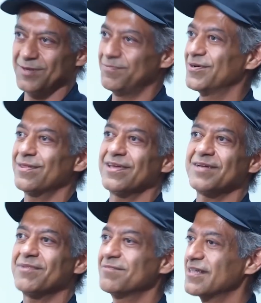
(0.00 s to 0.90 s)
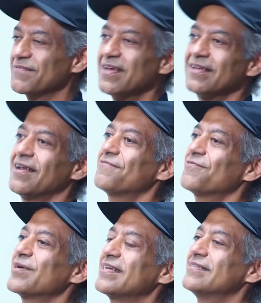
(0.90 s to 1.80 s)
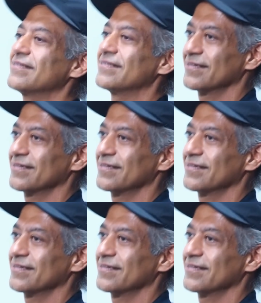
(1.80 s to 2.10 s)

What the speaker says: Did Buddha think about himself? Not for an instant.